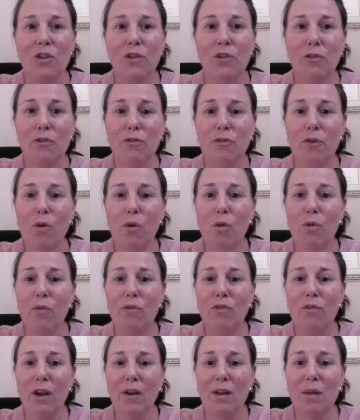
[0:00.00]
you fall
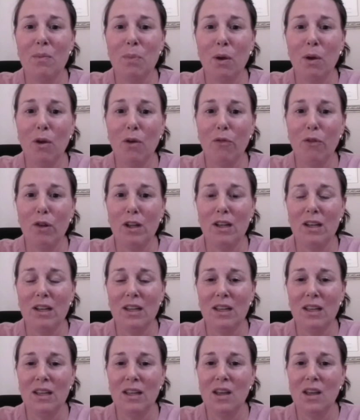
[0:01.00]
very
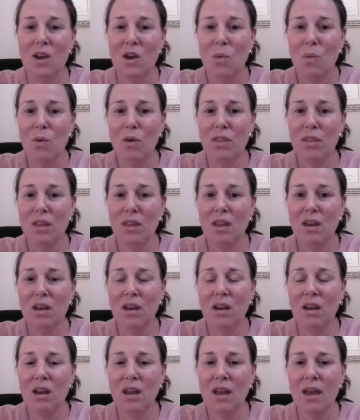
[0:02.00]
perfectly
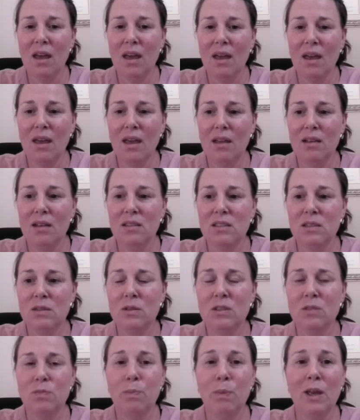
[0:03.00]
within a
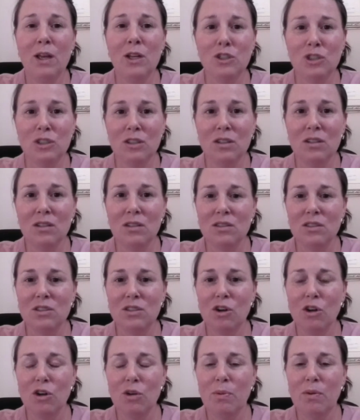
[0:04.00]
special
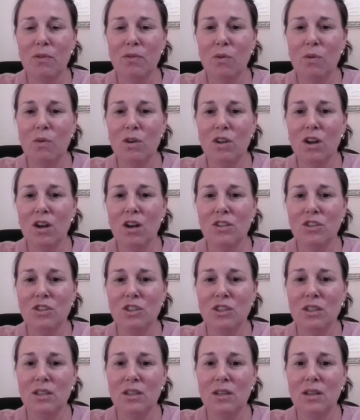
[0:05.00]
scope of
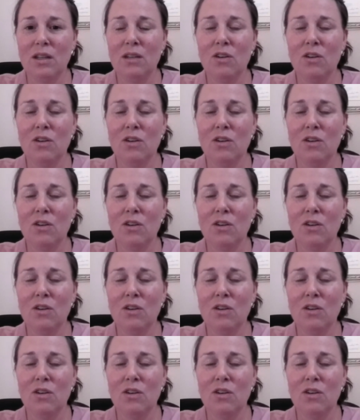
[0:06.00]
audiology,